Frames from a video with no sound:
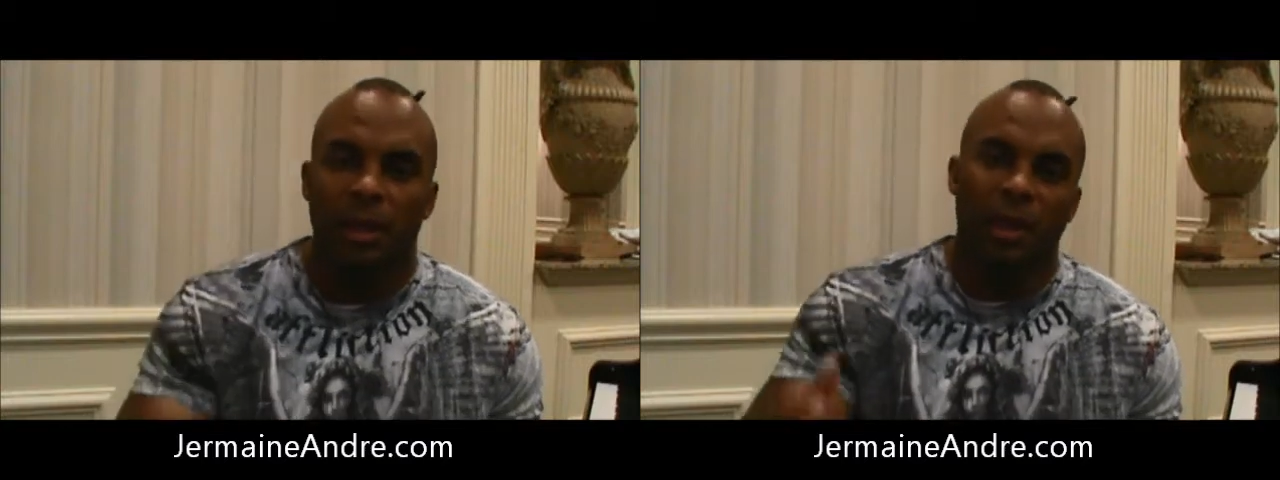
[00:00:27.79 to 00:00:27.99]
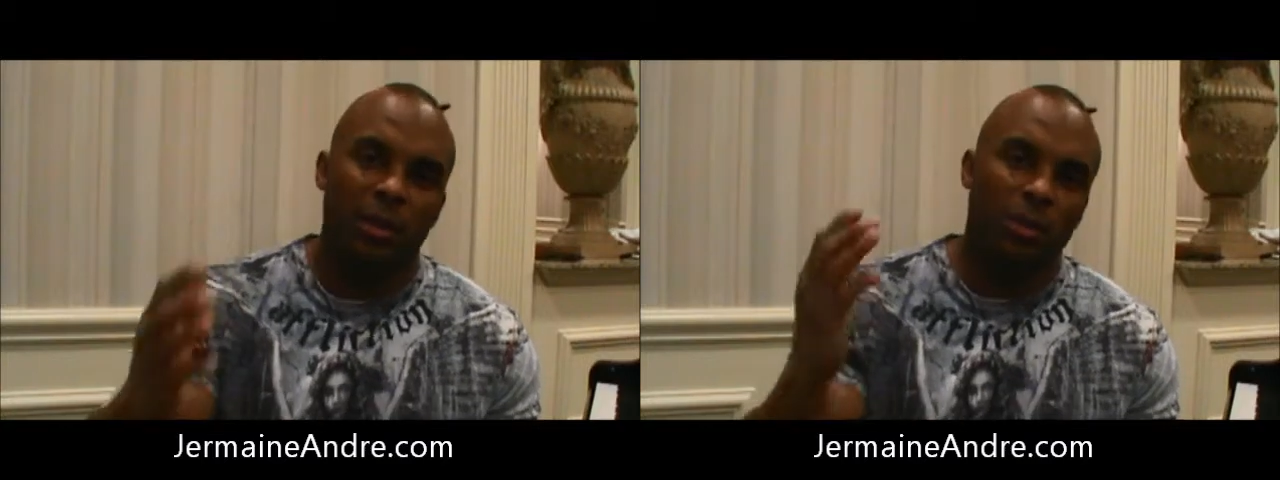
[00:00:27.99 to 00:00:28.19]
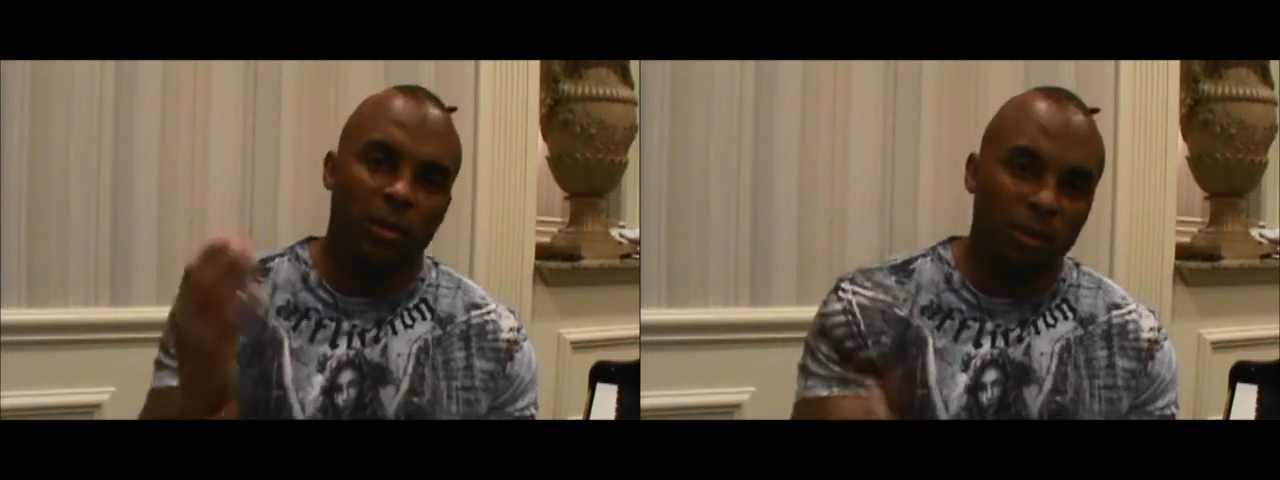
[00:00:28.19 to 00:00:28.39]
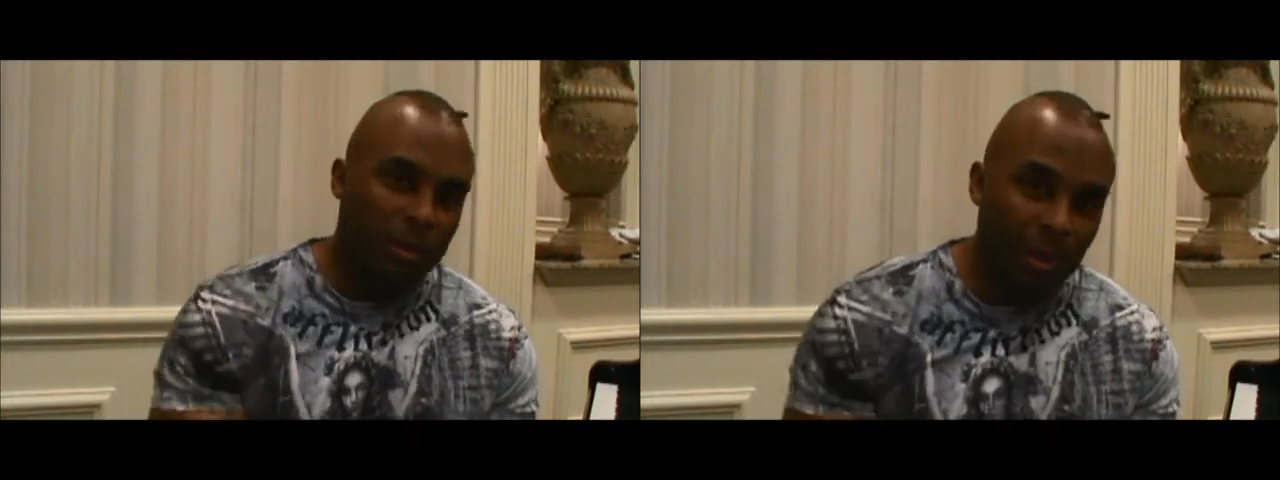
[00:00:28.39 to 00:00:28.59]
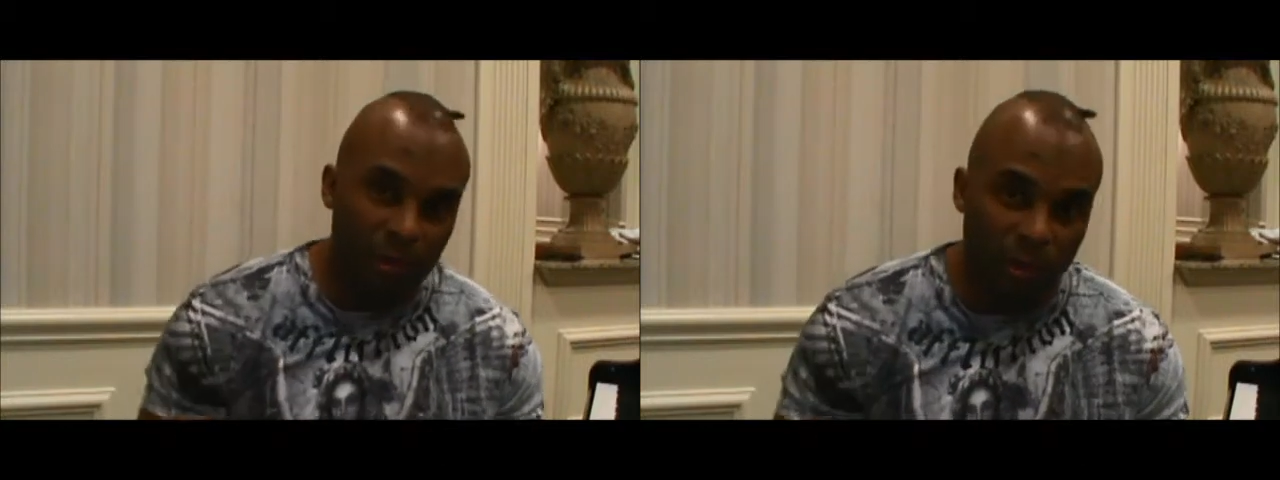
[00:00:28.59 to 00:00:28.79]
and, a year in
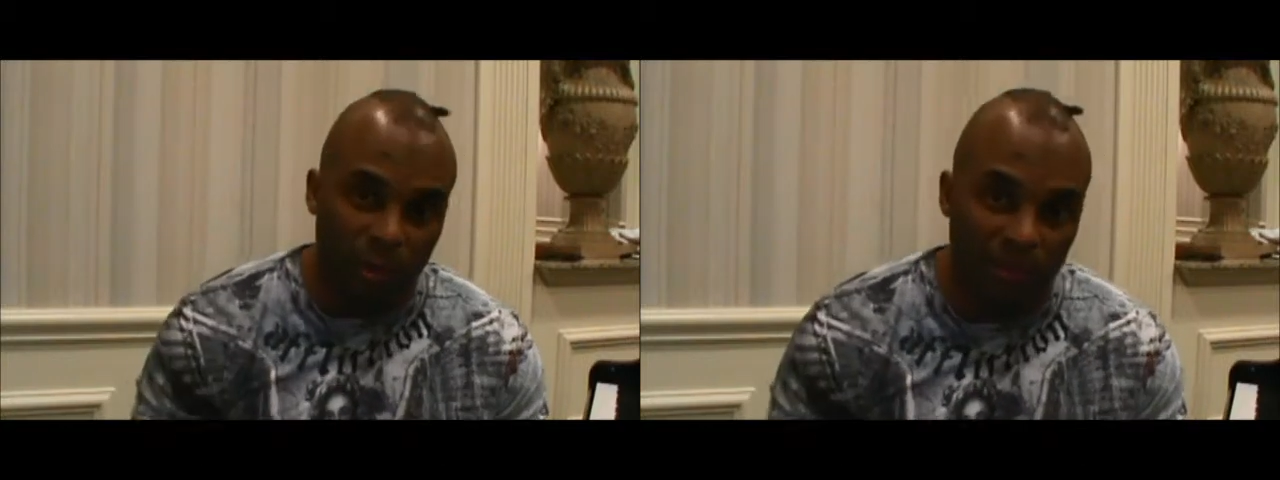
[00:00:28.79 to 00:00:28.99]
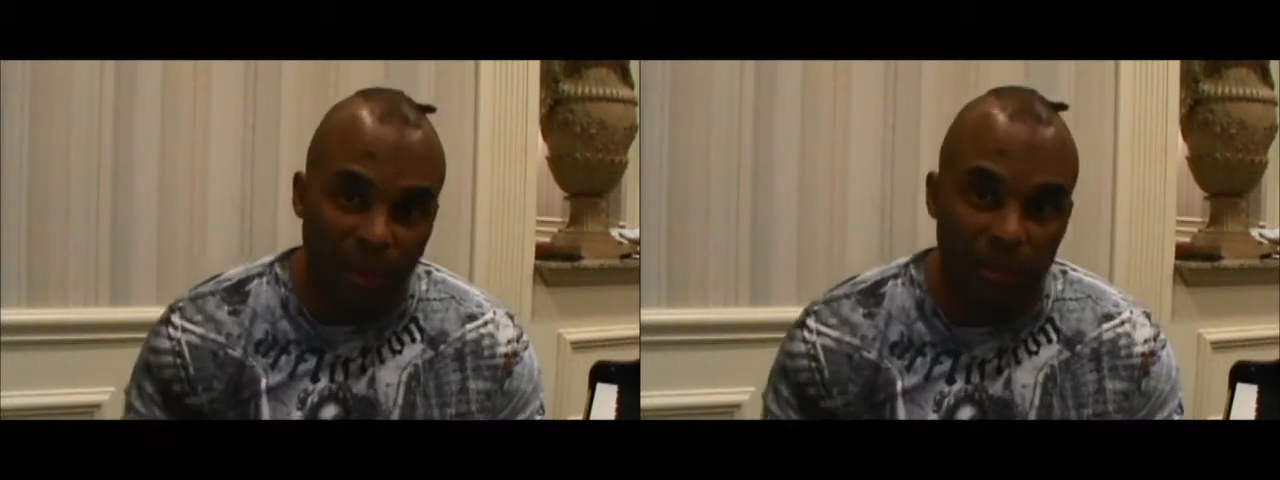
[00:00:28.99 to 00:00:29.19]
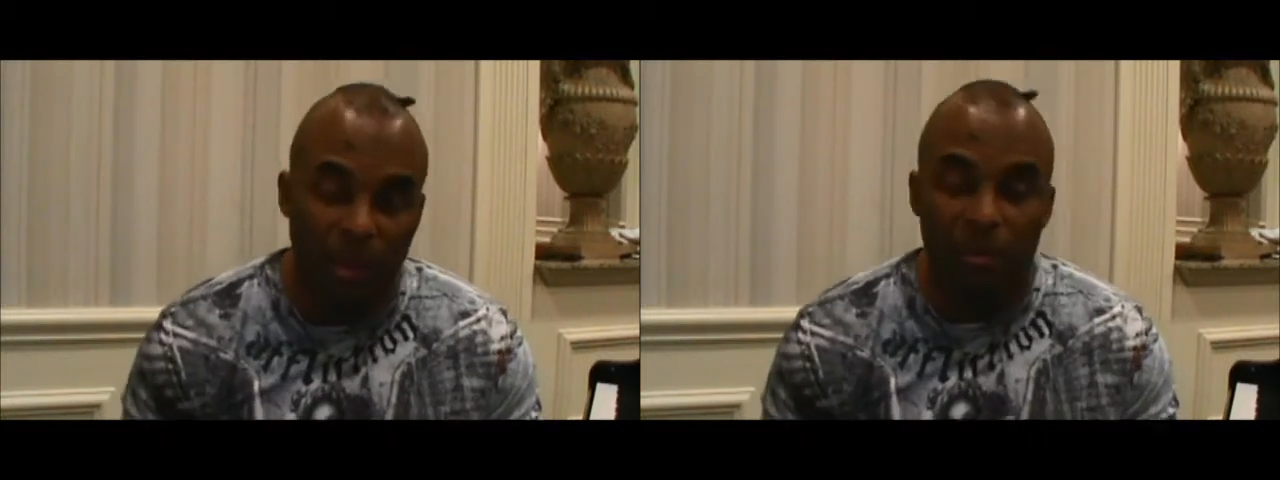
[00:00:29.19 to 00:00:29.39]
solitary confinement.